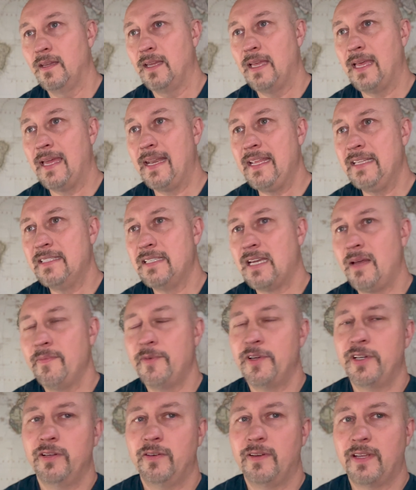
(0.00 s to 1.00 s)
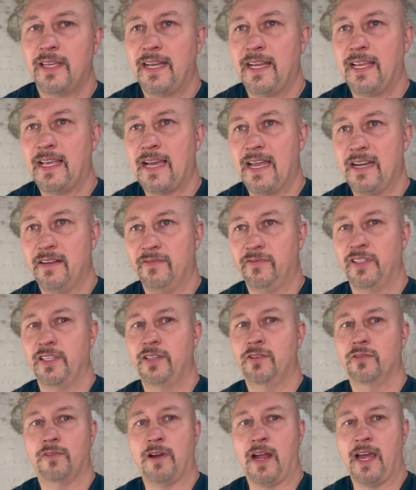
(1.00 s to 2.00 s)
Anytime you're doing any kind of
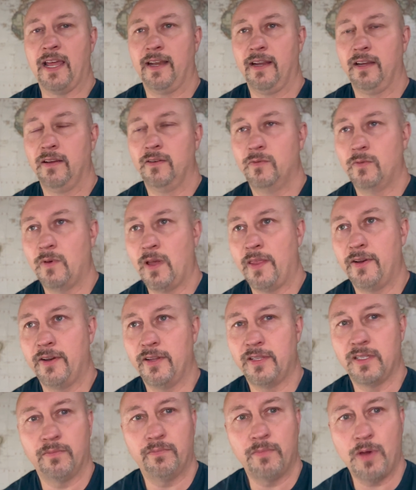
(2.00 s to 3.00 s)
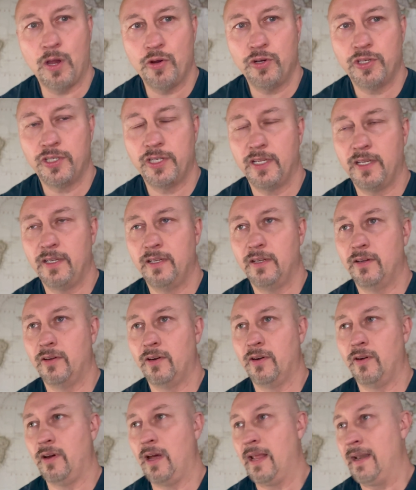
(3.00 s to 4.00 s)
legal writing, whether it's a motion,
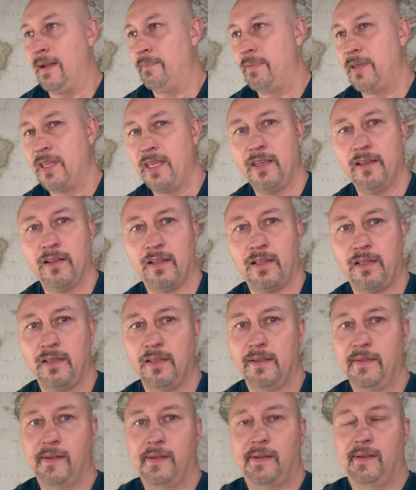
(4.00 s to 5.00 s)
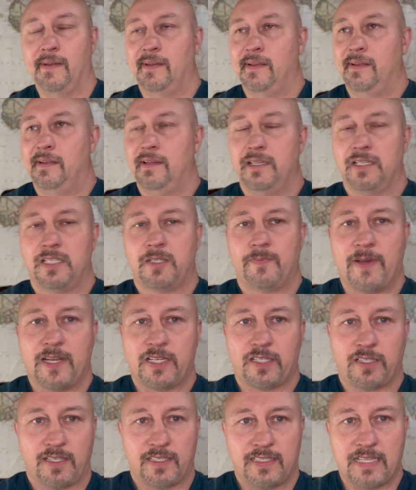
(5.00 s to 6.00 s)
an appeal,
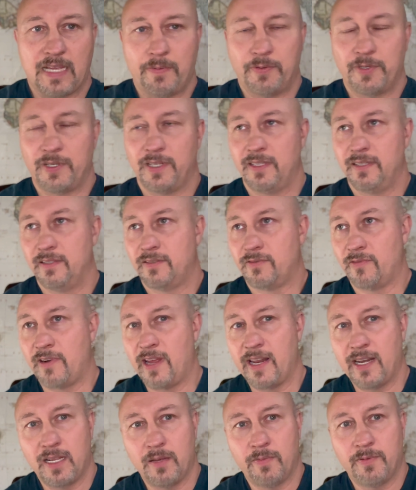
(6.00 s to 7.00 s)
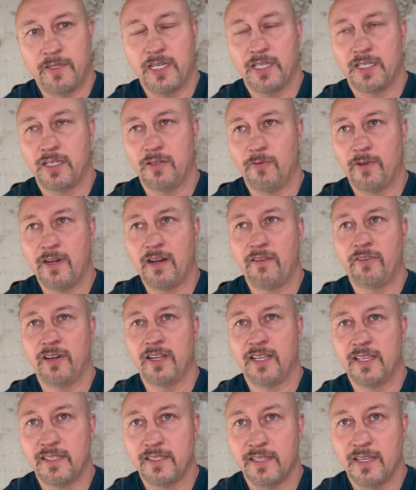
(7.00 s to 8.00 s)
special exceptions, writing a petition, whatever it
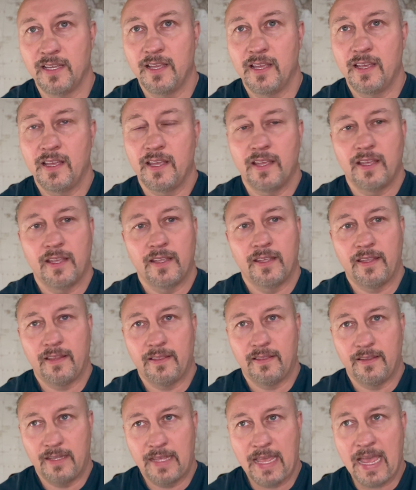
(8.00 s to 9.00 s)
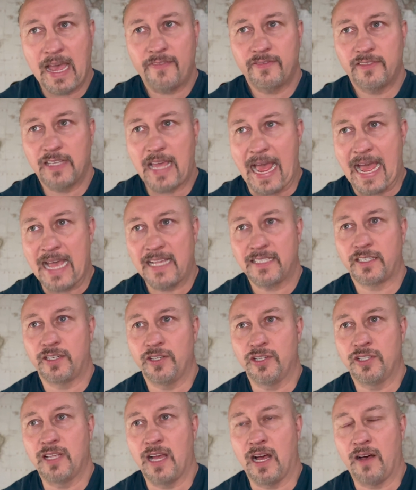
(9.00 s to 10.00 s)
is, you have to ask
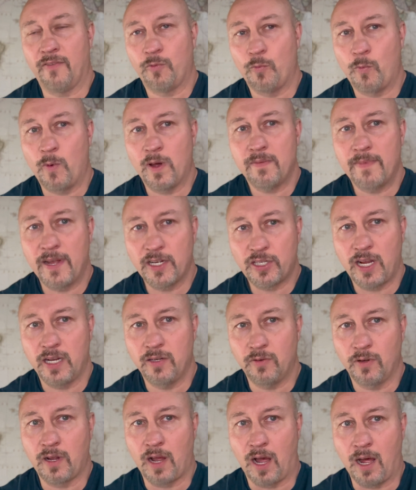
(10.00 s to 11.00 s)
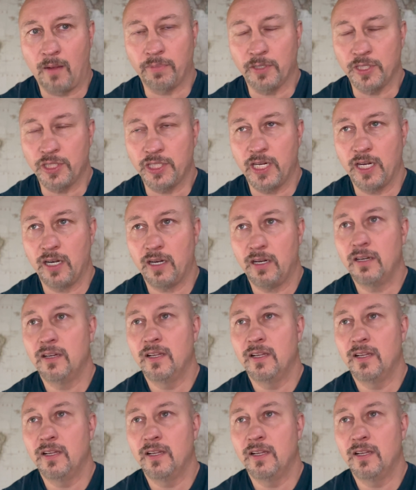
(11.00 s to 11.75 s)
yourself, what am I trying to accomplish here?